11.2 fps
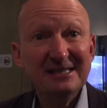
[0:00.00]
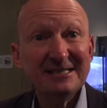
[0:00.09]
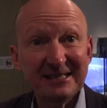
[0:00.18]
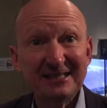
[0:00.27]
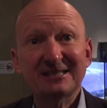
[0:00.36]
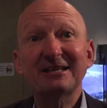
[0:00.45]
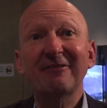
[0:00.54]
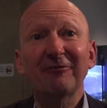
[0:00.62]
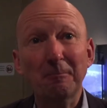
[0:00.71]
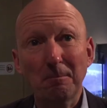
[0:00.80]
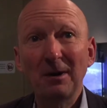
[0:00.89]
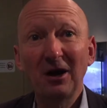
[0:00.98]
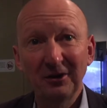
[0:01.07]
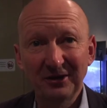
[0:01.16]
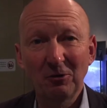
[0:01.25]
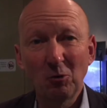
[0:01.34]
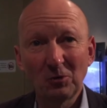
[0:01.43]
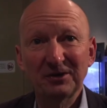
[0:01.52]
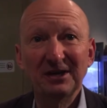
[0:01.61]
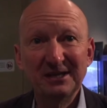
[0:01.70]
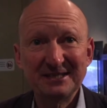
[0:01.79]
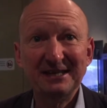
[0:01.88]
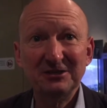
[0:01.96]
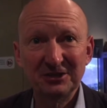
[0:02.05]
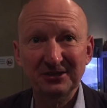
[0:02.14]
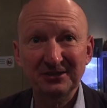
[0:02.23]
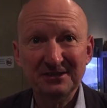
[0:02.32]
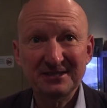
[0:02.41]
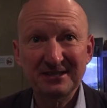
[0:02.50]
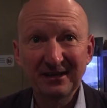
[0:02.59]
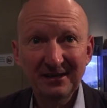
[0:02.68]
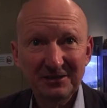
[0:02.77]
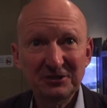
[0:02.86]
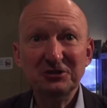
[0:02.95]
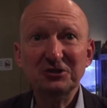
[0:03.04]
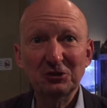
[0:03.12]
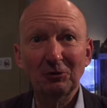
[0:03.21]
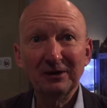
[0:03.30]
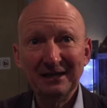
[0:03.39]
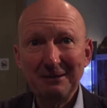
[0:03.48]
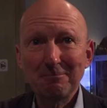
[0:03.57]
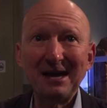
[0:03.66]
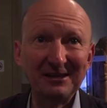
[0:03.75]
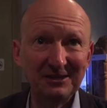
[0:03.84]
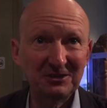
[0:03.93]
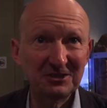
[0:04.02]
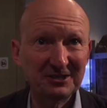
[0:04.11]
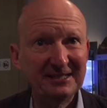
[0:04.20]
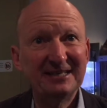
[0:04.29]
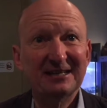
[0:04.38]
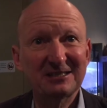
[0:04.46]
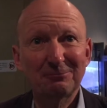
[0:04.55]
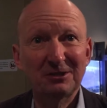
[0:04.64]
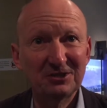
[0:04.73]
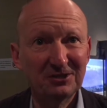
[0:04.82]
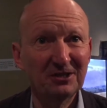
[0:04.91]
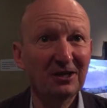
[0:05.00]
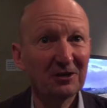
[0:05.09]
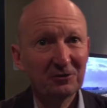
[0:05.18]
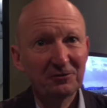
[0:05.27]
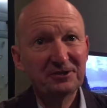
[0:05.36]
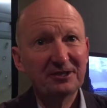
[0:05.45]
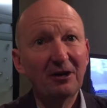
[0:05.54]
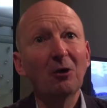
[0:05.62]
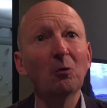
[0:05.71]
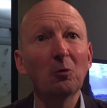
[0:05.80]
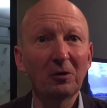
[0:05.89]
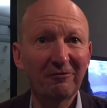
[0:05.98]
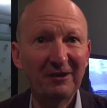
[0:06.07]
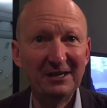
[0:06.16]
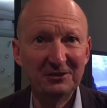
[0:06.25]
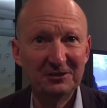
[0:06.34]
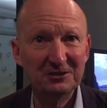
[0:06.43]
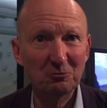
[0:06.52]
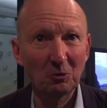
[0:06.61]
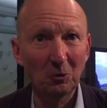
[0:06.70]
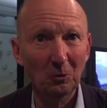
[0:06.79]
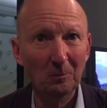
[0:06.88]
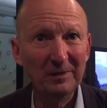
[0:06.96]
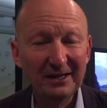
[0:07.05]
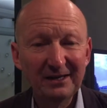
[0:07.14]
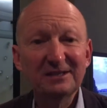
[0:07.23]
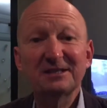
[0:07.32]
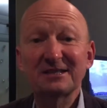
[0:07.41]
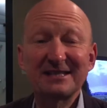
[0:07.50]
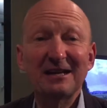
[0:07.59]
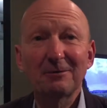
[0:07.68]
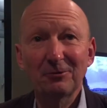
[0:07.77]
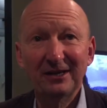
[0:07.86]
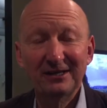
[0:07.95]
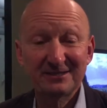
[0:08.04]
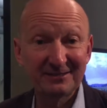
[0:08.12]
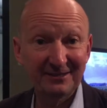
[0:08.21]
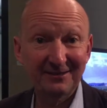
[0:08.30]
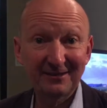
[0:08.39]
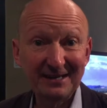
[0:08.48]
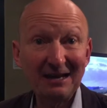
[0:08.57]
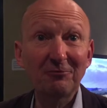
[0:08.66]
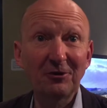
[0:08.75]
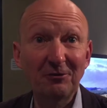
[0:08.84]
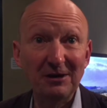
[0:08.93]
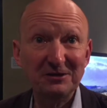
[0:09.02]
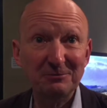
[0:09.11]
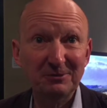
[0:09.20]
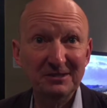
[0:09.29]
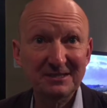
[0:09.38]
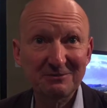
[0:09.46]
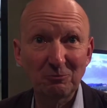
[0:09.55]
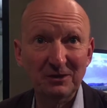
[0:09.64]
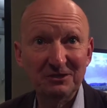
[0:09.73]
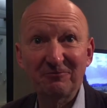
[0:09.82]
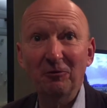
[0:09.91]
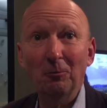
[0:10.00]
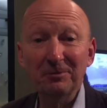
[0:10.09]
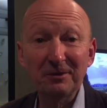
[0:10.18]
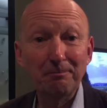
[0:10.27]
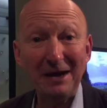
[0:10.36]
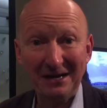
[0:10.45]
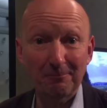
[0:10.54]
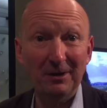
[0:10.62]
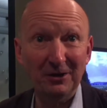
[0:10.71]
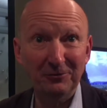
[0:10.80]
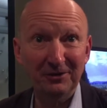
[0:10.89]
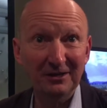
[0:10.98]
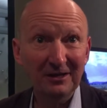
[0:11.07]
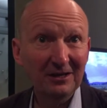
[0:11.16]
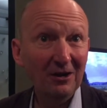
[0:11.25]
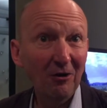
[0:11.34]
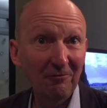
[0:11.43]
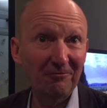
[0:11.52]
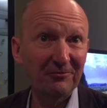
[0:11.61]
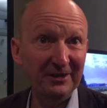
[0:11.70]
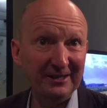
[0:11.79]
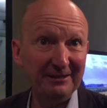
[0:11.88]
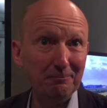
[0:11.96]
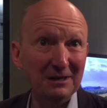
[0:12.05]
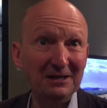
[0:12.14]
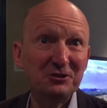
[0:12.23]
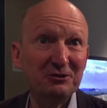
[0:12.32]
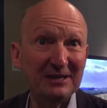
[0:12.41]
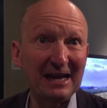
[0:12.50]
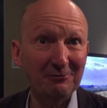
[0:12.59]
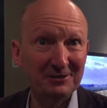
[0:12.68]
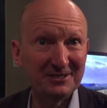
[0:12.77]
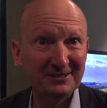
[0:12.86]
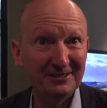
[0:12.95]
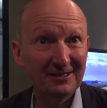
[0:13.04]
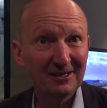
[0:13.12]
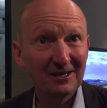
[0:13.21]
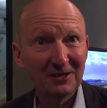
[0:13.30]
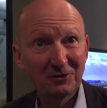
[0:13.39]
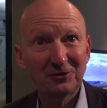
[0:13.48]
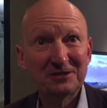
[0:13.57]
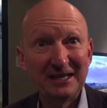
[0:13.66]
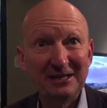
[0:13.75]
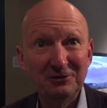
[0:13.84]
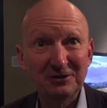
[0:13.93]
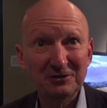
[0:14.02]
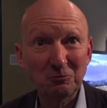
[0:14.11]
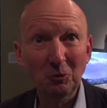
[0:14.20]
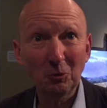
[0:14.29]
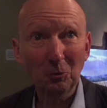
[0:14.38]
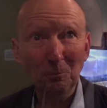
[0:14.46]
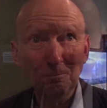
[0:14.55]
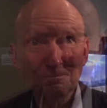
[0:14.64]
6 different partner organisations to jointly manage this exhibition across the whole of Hadrian's Wall to celebrate the cavalry regiments which form the backbone of the military garrison across Hadrian's Wall.